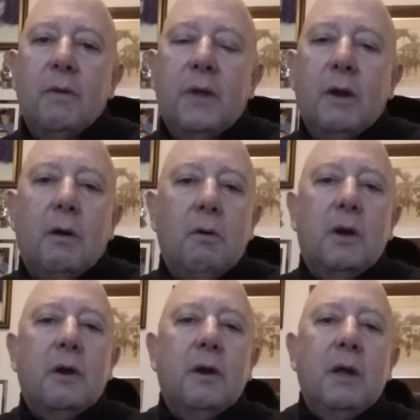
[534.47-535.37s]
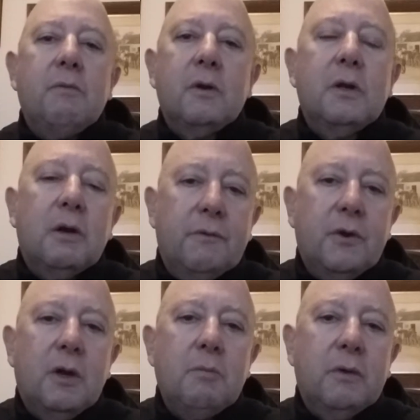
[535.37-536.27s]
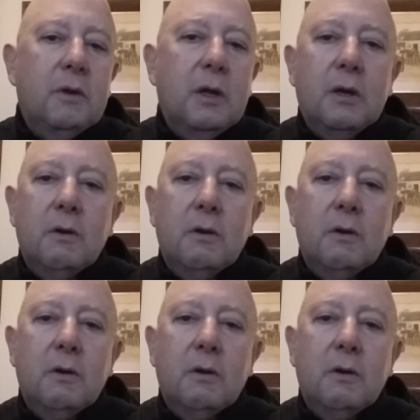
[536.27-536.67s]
than a whole lot of names and telephone numbers, and